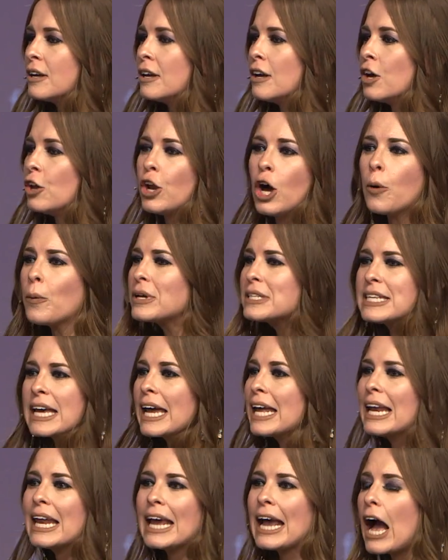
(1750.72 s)
No one's
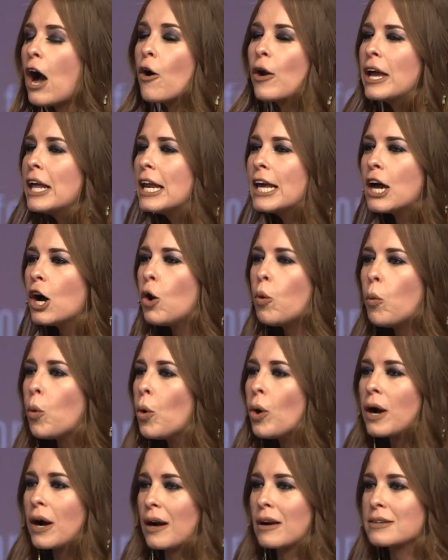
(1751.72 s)
handing out any
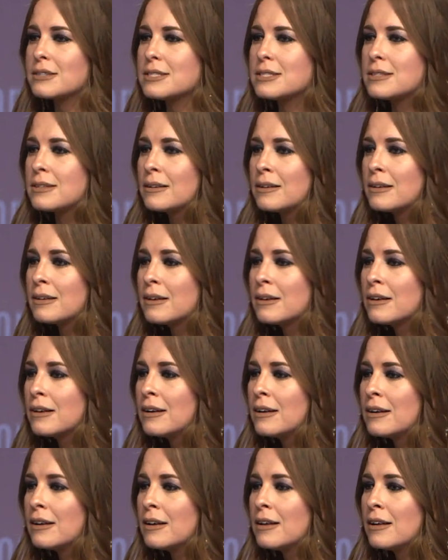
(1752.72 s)
awards.
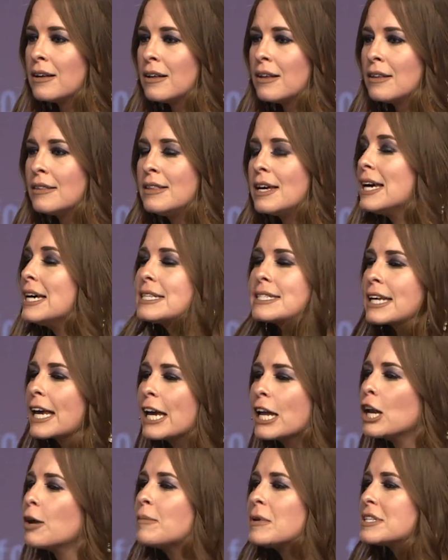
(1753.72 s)
His
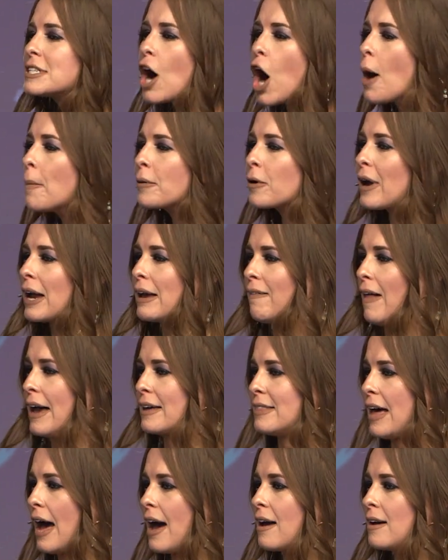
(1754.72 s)
kingdom doesn't operate like that.